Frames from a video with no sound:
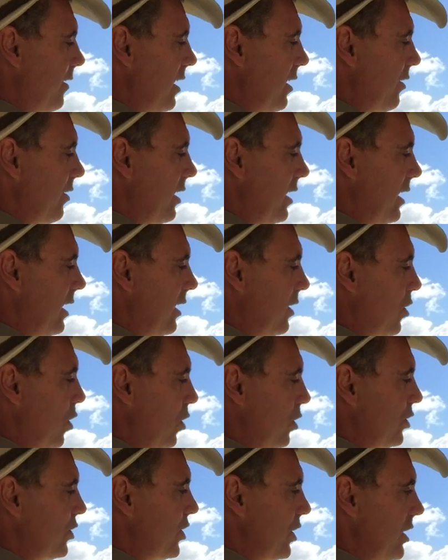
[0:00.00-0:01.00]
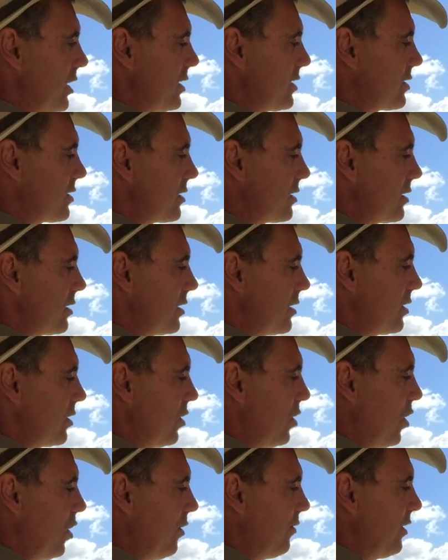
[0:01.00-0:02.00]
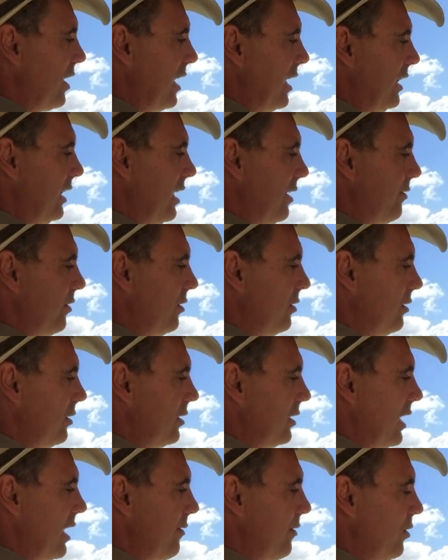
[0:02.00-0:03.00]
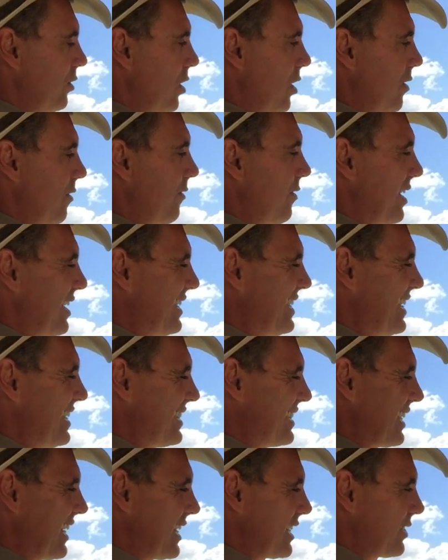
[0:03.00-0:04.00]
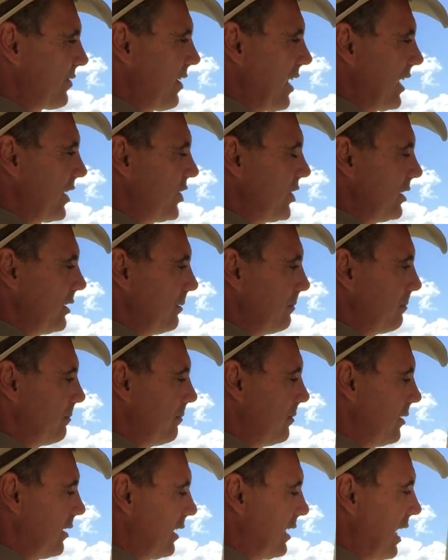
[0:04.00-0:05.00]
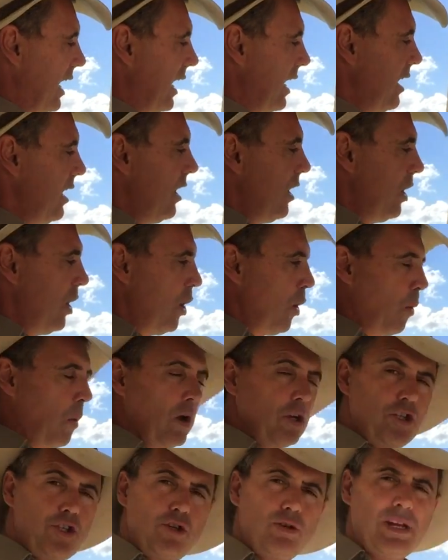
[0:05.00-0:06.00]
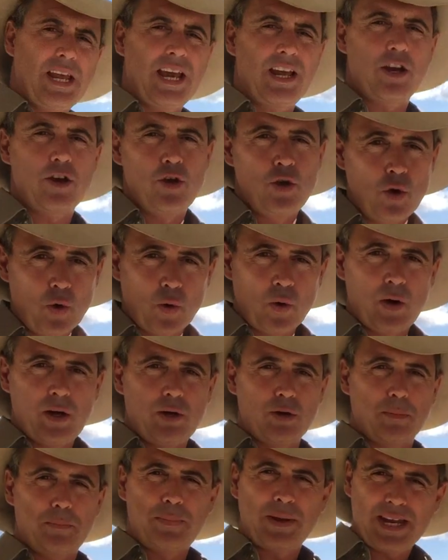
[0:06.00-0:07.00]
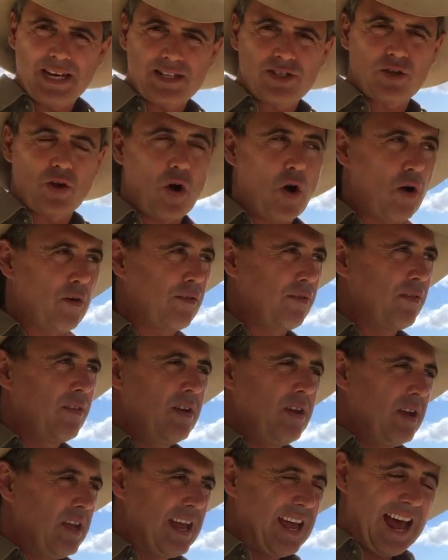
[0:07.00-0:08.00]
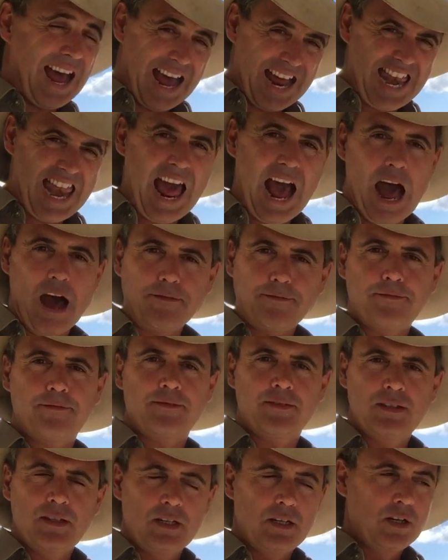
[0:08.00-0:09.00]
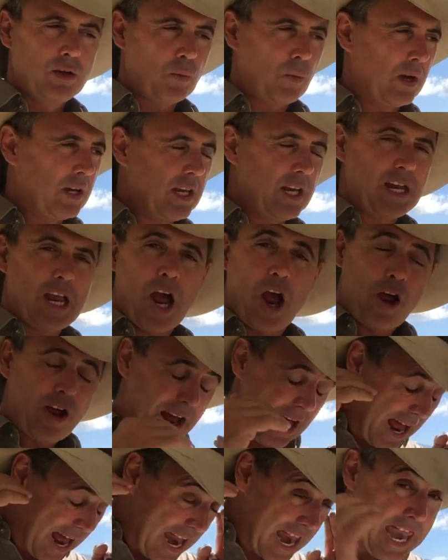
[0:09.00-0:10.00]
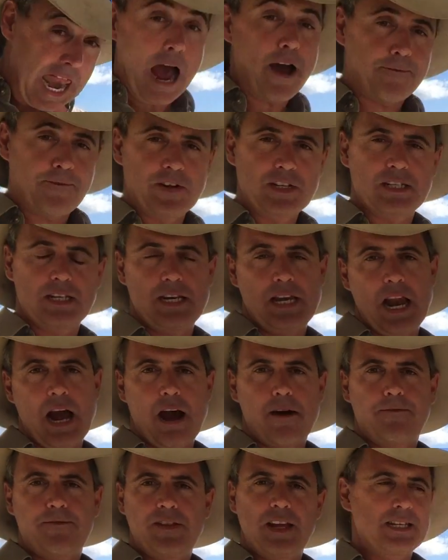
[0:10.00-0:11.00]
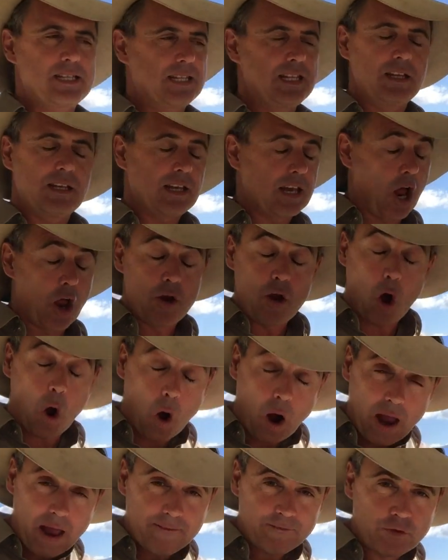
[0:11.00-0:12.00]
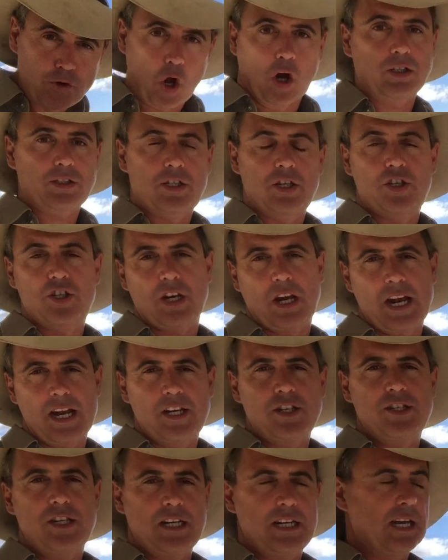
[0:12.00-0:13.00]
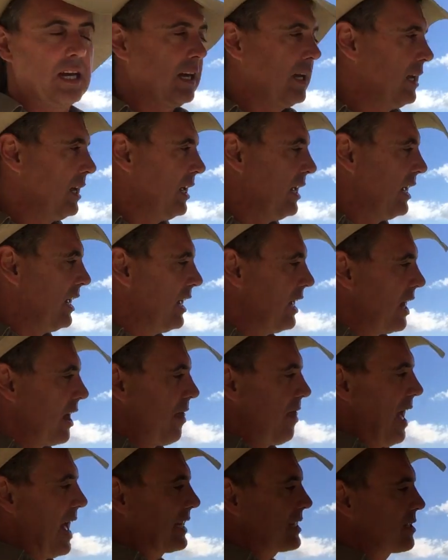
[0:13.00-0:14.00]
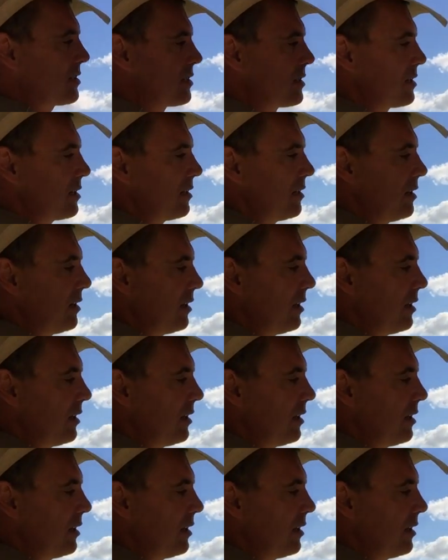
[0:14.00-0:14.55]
very conscious of their level of dissatisfaction. Okay? Once you get annoyed or pissed off enough, when you go, enough is enough, no, I have got to change here, that's